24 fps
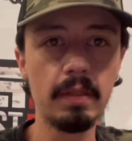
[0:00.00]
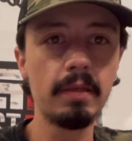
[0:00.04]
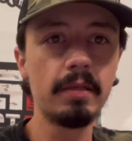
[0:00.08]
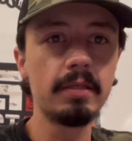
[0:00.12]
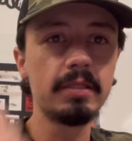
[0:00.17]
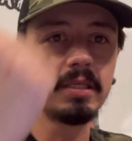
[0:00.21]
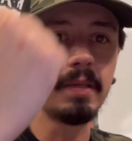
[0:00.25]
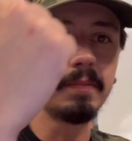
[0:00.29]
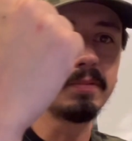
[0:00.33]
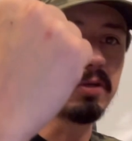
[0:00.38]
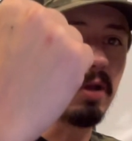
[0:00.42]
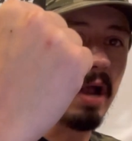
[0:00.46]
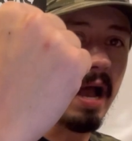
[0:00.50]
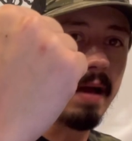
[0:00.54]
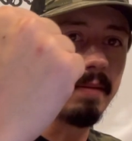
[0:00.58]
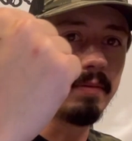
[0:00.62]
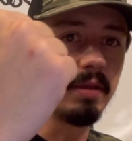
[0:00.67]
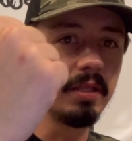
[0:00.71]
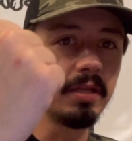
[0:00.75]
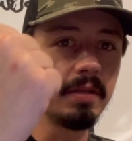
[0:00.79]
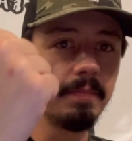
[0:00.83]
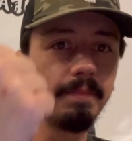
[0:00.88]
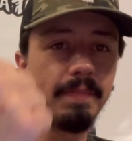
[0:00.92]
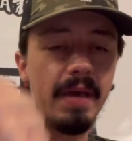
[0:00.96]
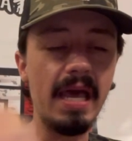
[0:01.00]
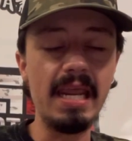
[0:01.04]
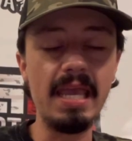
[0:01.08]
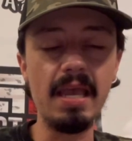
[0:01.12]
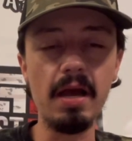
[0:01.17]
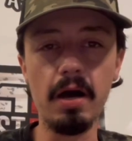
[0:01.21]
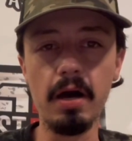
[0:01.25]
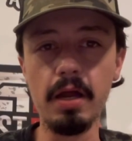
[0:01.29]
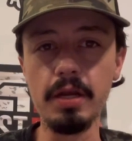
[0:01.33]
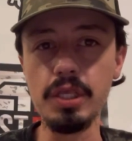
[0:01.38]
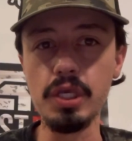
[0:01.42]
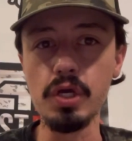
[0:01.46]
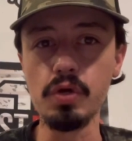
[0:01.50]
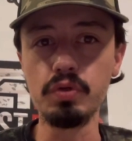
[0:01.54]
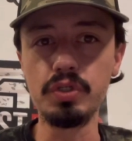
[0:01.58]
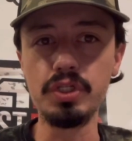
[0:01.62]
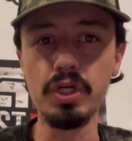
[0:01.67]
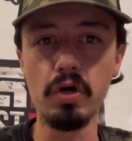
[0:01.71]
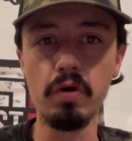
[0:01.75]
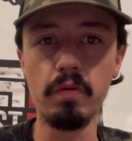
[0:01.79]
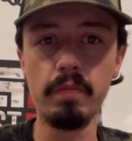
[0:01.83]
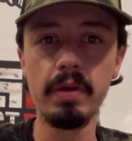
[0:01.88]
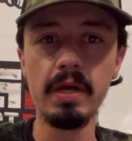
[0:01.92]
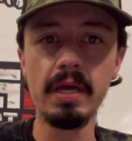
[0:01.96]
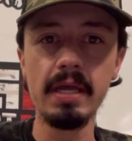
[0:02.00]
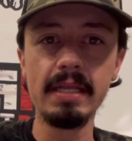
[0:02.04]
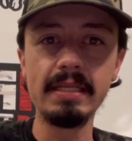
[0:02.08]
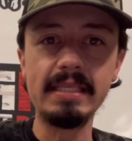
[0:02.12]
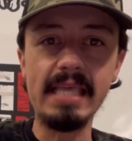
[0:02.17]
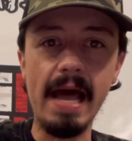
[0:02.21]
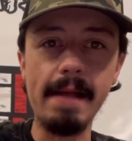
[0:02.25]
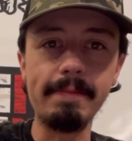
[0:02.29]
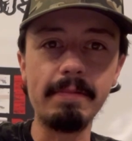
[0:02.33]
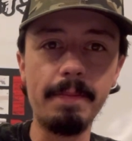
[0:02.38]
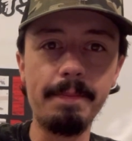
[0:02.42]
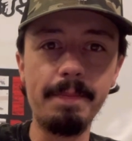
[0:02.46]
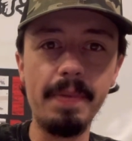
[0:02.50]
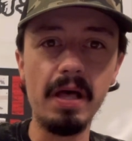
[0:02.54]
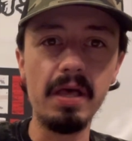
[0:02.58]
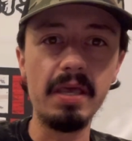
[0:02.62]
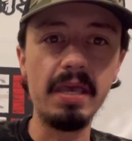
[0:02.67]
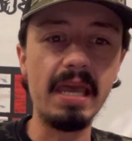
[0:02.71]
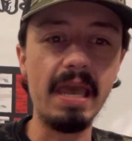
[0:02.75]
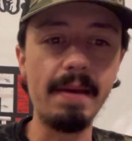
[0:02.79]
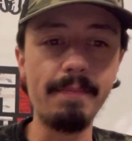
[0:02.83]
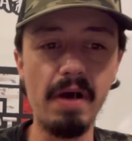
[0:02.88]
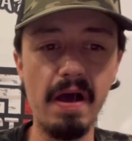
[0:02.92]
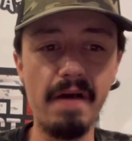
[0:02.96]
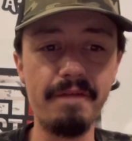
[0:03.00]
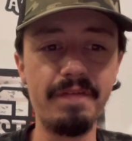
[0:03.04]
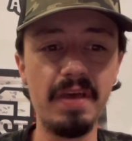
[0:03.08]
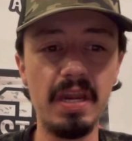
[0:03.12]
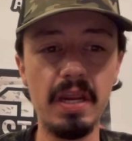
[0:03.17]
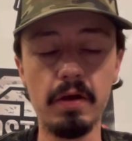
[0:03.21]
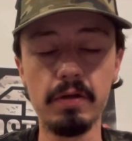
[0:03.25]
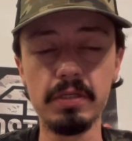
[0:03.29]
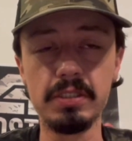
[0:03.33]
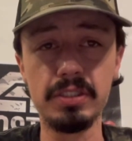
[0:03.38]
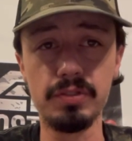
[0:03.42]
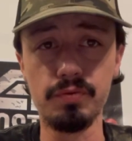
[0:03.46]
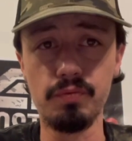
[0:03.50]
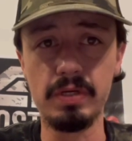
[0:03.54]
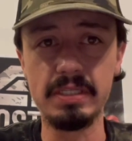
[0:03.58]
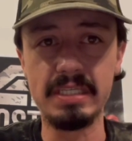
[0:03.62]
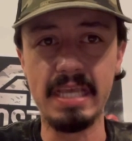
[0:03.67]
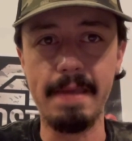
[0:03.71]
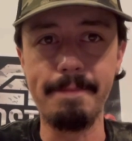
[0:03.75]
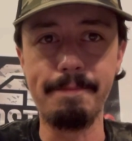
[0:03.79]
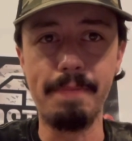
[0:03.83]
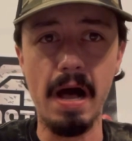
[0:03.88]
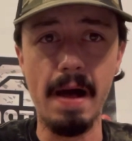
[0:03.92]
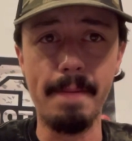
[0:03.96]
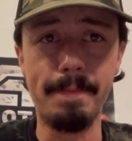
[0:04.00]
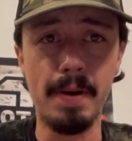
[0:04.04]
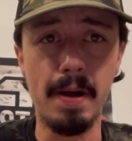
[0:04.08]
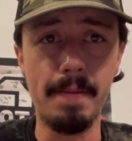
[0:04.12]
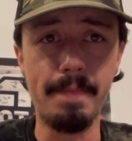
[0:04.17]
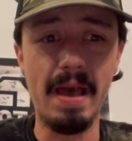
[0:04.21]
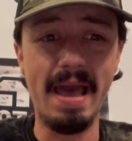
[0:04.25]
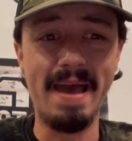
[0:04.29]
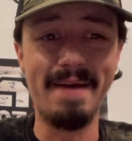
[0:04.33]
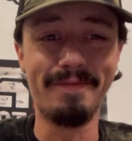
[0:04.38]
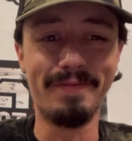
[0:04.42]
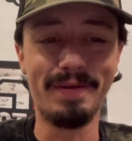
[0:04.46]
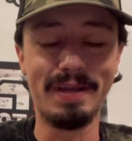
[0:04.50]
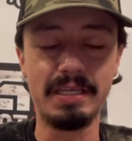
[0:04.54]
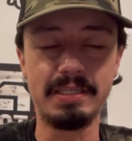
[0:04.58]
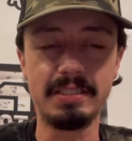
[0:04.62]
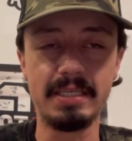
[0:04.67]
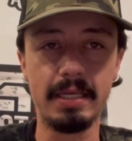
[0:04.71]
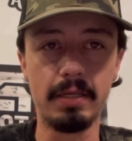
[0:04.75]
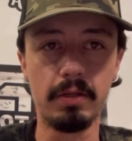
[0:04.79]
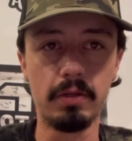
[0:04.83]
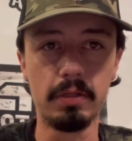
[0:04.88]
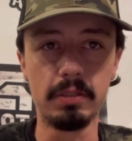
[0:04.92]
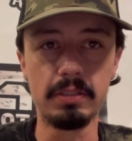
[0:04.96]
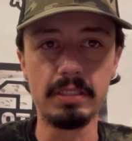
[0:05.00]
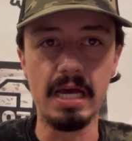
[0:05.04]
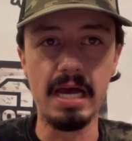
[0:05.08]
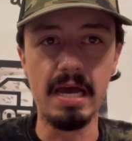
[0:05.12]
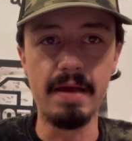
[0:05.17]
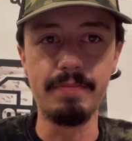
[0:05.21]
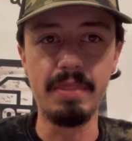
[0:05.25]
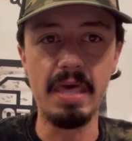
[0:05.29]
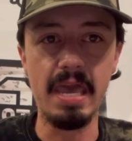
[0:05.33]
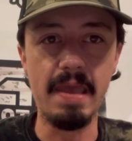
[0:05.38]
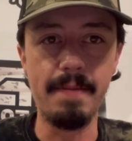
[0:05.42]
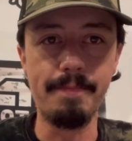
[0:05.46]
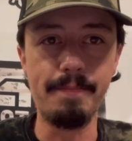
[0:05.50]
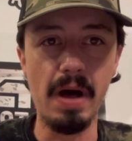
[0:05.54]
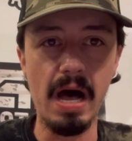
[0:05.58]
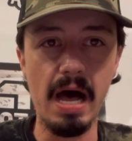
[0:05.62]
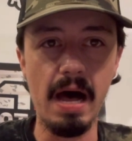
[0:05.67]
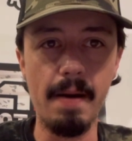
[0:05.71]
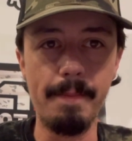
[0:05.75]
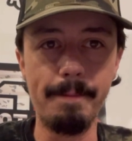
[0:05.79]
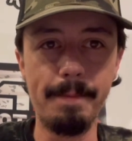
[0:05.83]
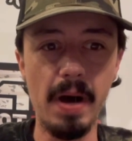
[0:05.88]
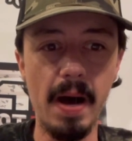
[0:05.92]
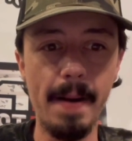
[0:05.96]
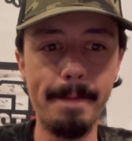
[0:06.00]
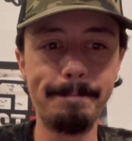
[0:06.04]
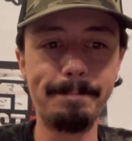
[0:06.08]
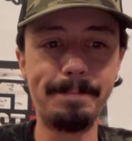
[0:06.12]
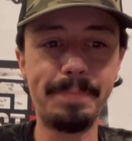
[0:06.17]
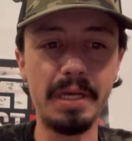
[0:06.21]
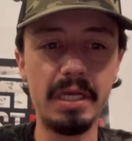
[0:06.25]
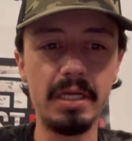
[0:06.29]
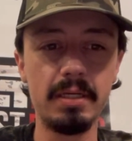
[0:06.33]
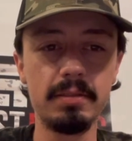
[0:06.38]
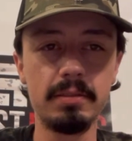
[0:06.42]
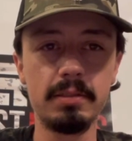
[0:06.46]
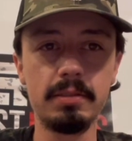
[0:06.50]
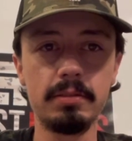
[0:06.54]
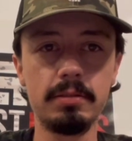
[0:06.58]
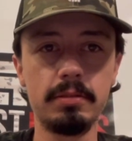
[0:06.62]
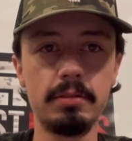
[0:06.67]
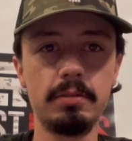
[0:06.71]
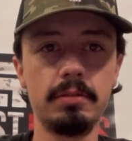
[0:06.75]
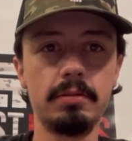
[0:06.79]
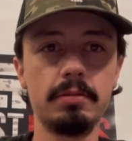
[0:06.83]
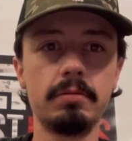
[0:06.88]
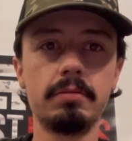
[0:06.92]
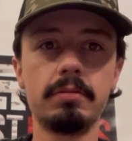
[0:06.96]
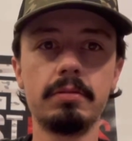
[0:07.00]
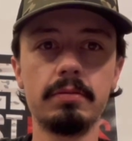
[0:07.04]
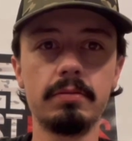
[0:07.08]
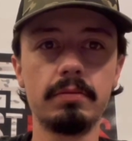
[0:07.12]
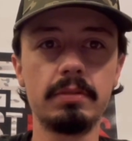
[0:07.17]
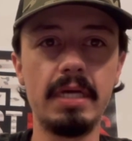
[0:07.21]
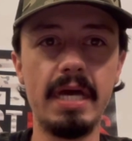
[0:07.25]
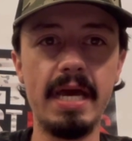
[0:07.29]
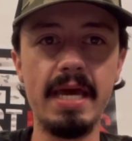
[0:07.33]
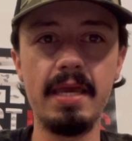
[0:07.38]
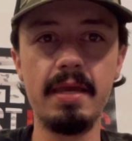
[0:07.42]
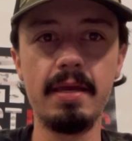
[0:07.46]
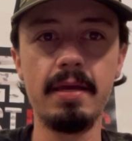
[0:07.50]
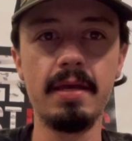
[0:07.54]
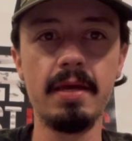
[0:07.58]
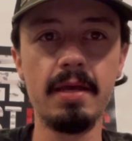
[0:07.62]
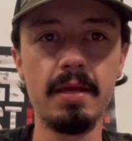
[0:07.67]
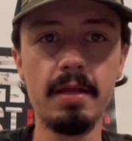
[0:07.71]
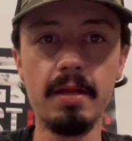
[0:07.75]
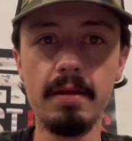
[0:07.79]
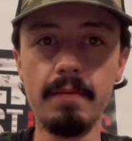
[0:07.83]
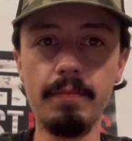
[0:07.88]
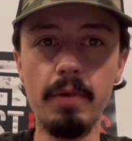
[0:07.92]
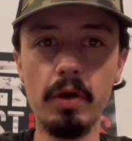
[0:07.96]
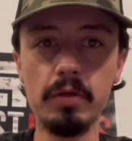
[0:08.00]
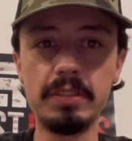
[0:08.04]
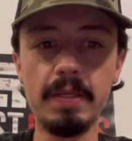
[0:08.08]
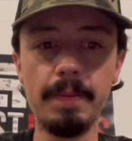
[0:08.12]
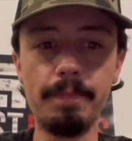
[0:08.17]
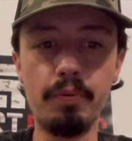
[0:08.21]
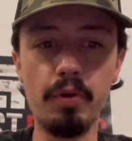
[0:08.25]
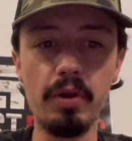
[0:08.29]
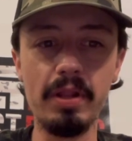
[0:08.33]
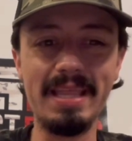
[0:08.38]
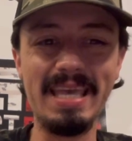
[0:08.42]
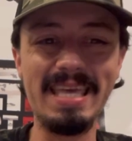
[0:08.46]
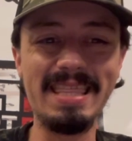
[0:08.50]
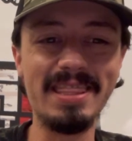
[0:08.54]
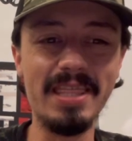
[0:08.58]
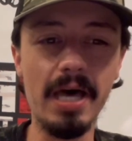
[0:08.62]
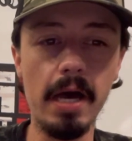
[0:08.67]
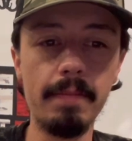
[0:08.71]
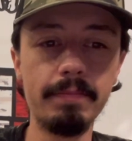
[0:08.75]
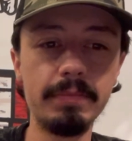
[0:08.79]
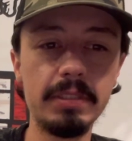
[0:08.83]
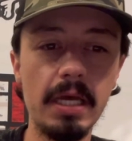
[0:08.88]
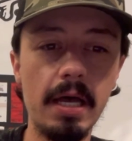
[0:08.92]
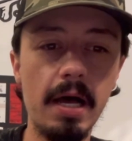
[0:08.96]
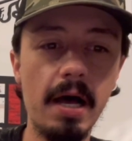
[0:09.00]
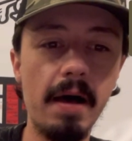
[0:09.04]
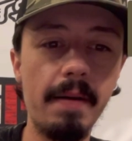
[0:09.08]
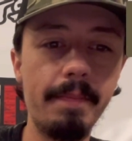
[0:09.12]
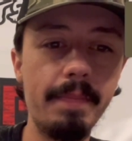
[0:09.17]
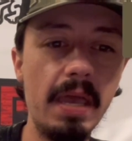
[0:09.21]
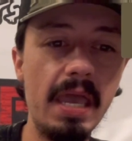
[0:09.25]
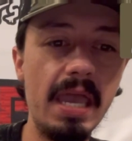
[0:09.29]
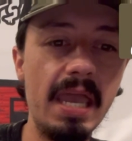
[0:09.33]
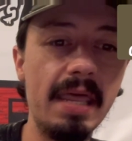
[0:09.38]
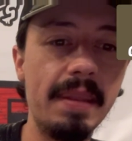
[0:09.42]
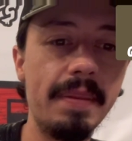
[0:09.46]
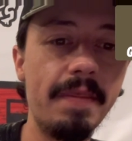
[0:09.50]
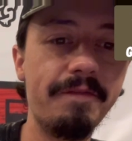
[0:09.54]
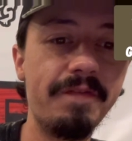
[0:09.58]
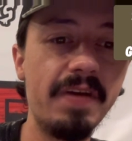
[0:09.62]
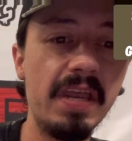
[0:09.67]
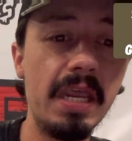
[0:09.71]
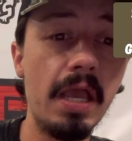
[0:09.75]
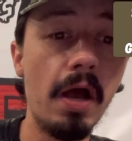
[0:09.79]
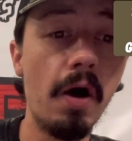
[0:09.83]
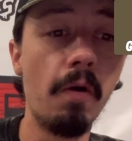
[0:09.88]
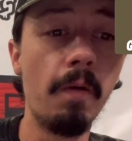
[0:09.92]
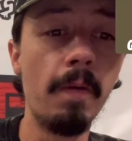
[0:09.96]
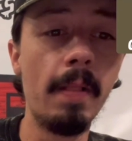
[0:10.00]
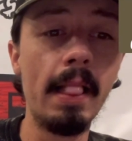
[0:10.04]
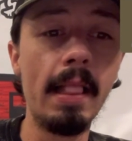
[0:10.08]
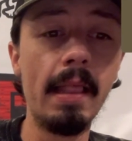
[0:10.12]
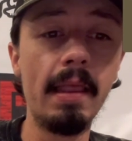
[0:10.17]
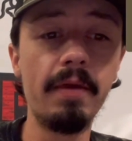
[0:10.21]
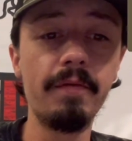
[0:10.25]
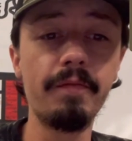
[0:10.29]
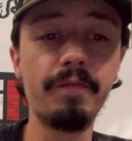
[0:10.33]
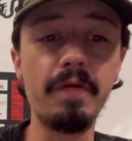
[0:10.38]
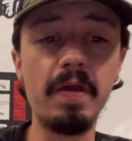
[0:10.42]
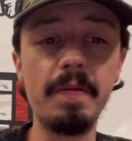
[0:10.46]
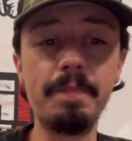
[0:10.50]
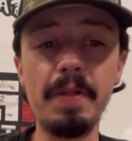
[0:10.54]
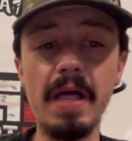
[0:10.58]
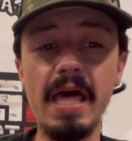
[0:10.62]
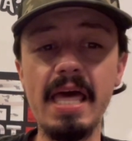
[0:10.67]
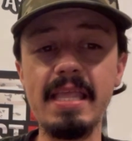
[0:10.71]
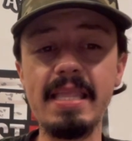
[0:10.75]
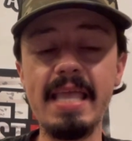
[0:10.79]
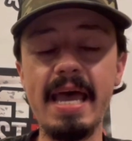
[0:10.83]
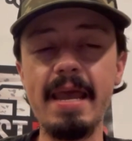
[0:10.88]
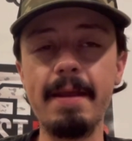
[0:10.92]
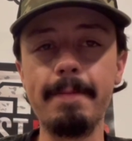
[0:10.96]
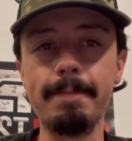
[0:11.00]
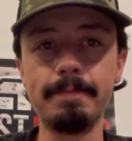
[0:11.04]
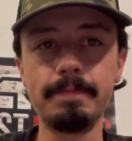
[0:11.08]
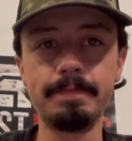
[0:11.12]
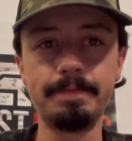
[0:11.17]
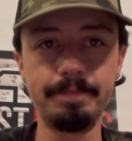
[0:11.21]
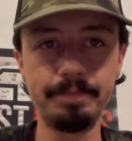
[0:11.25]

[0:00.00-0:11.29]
Subscribe to Benny on YouTube. Tap the bell. You get my videos as soon as they pop up. Every single time they pop up. Okay? Most importantly, thumbs up in the video. Free play day.